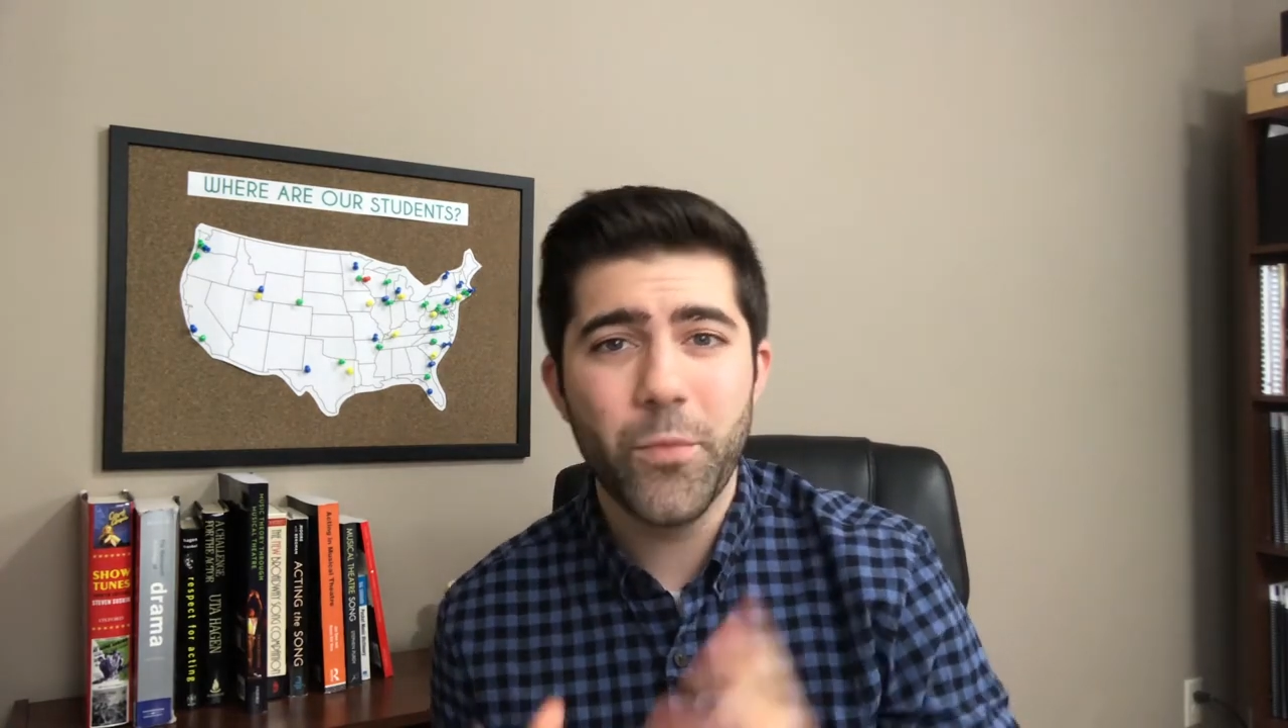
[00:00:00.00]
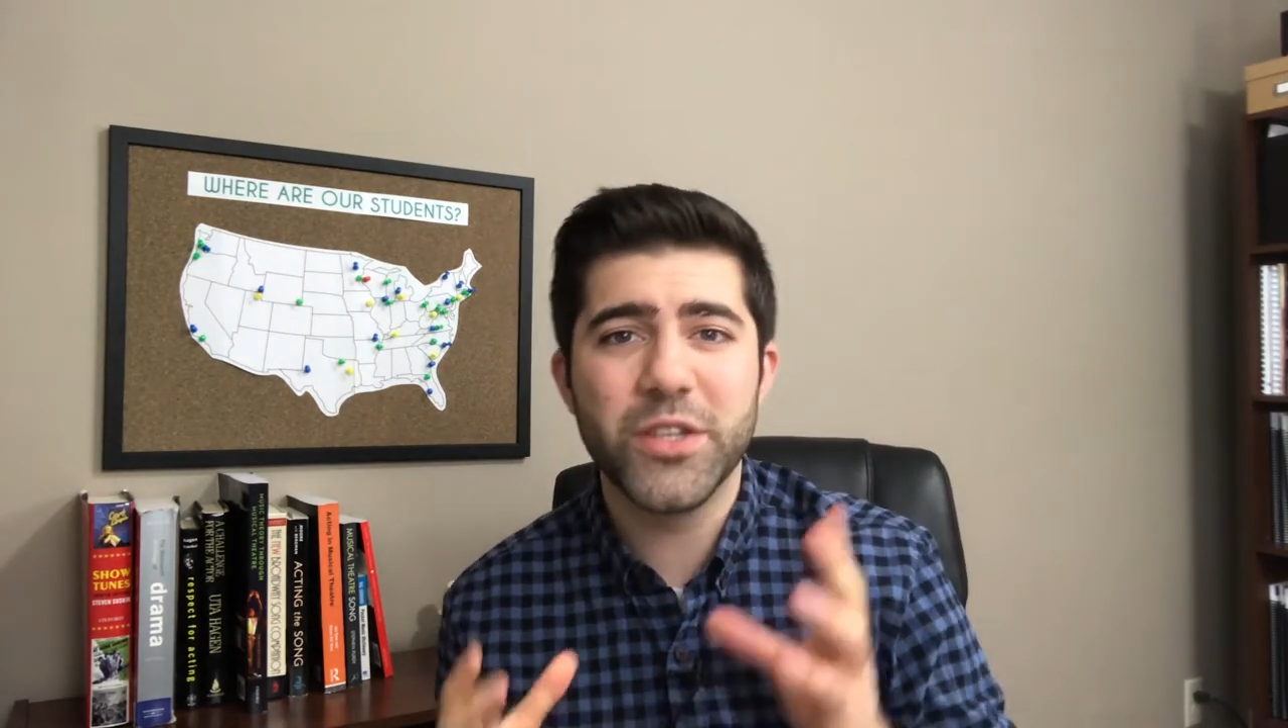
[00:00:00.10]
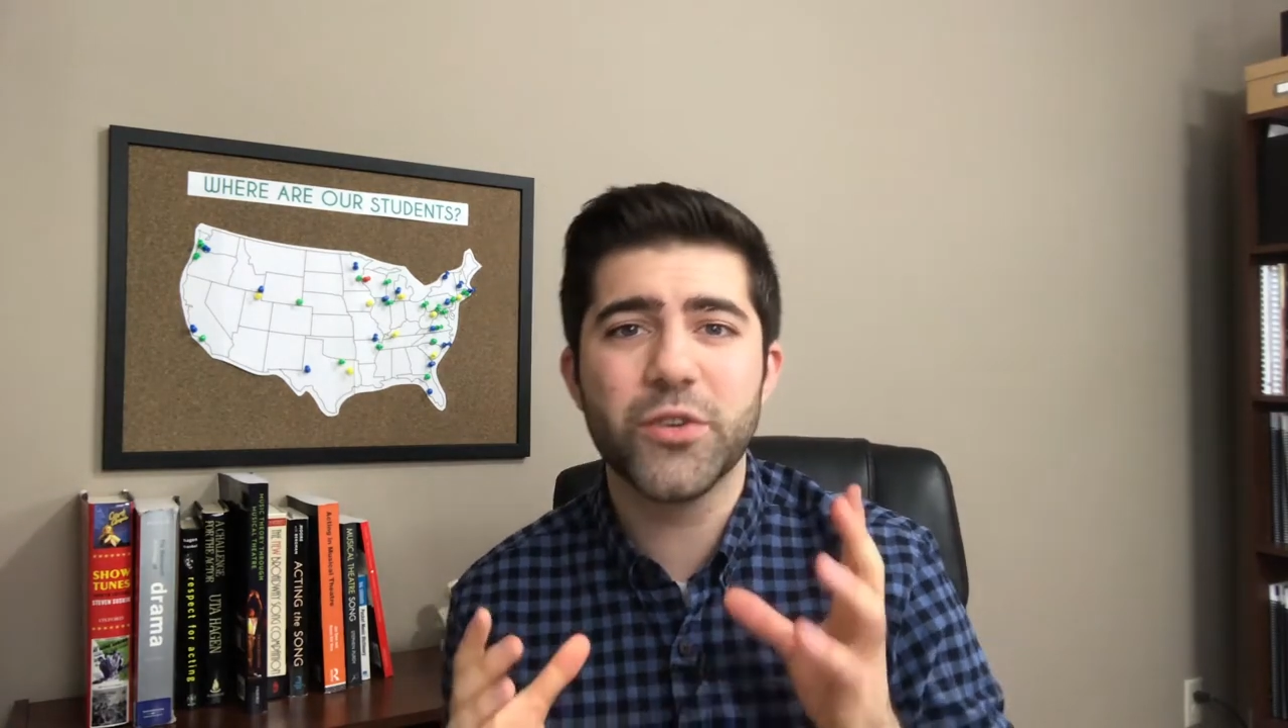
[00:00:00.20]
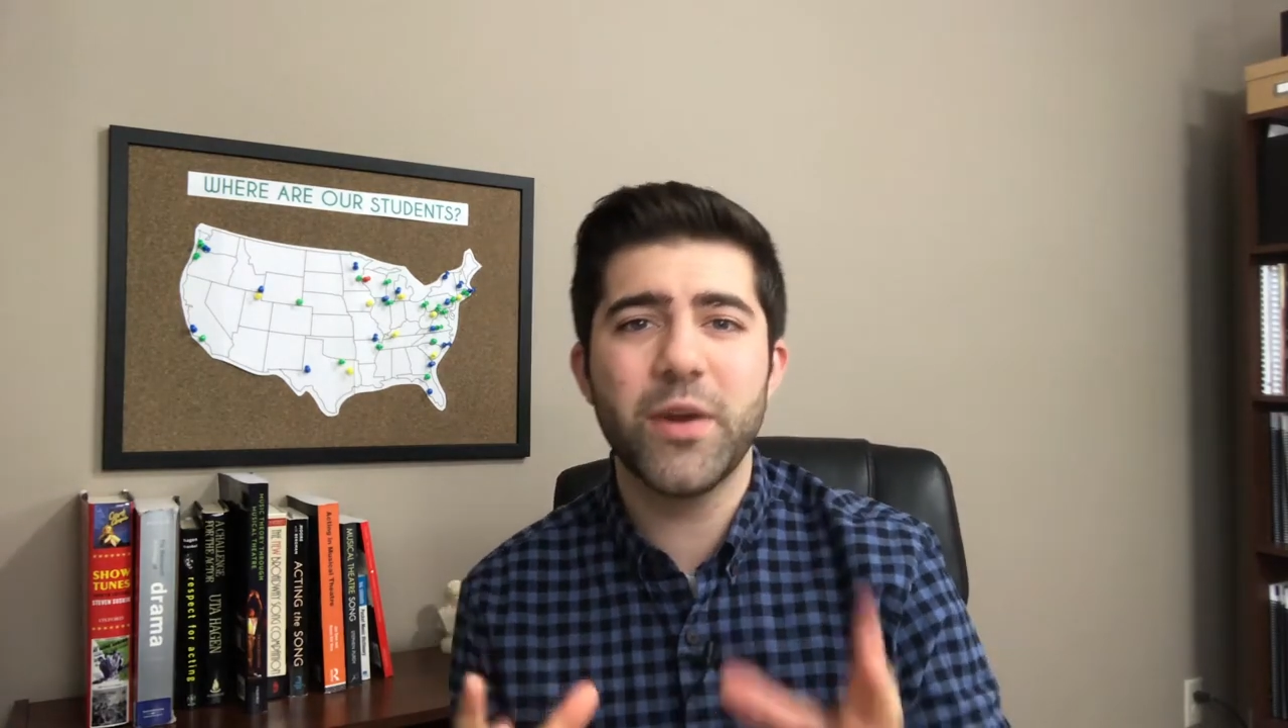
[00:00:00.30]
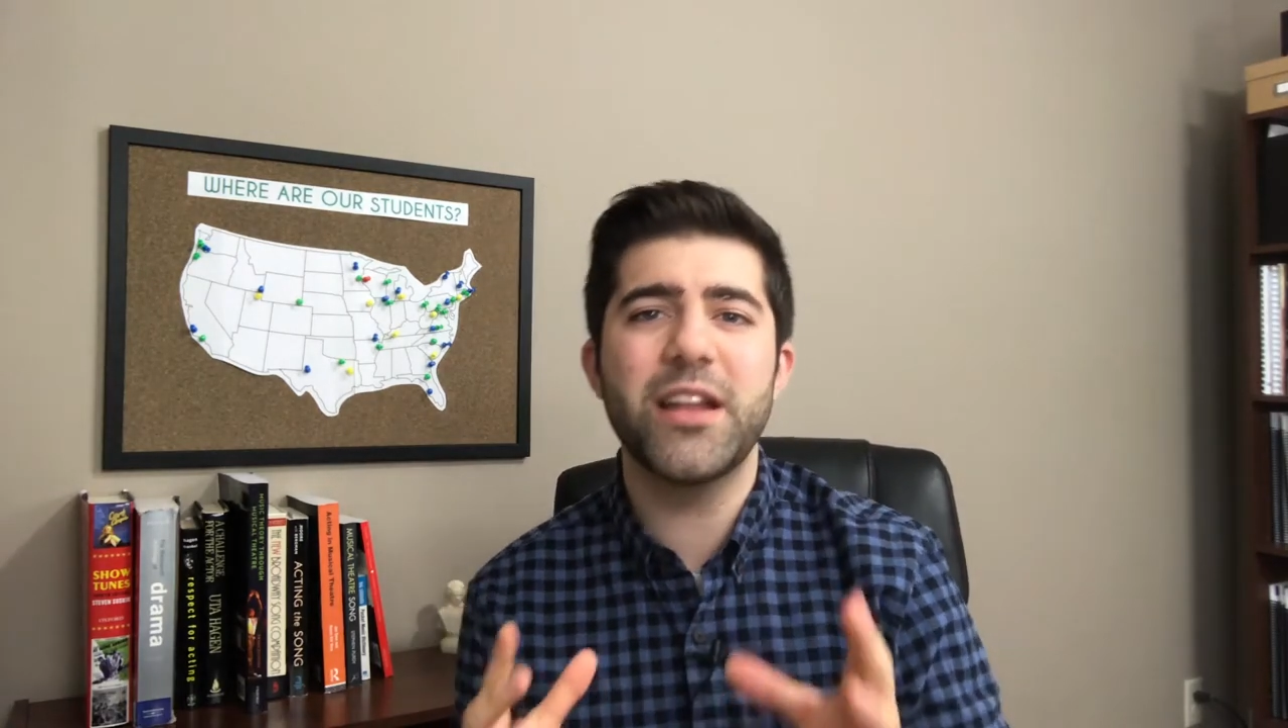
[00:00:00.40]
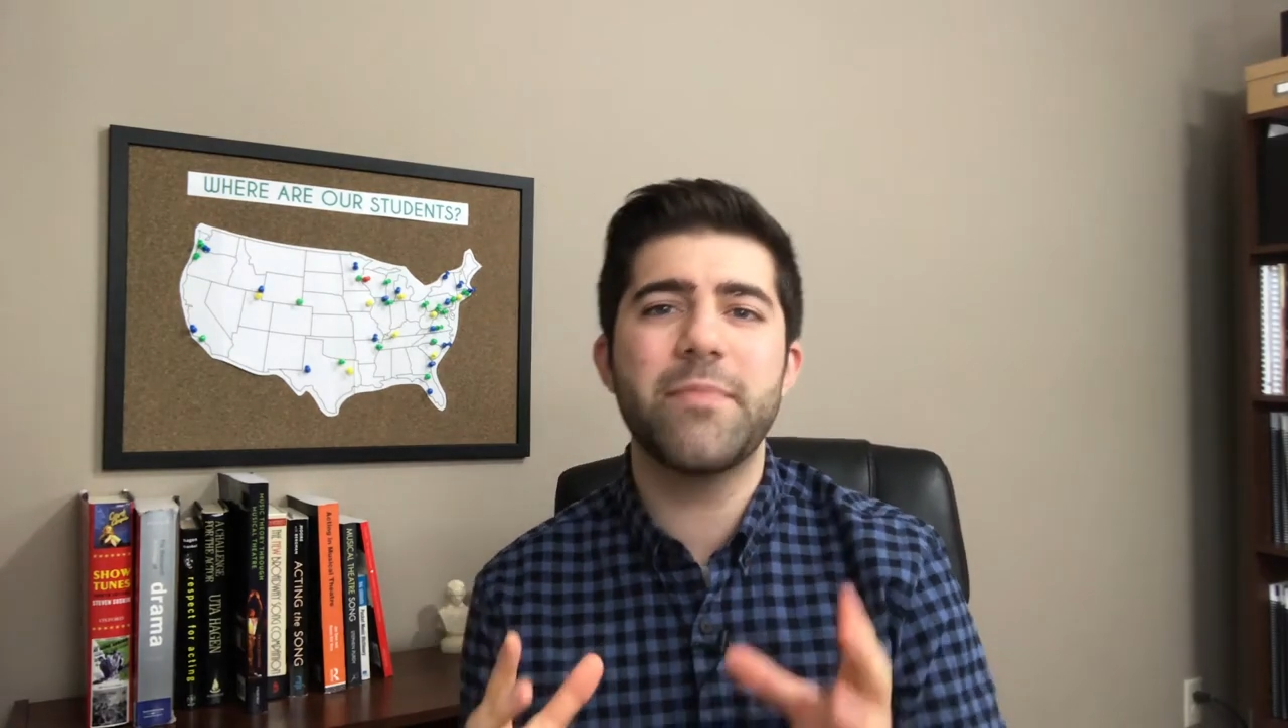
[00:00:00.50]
What's great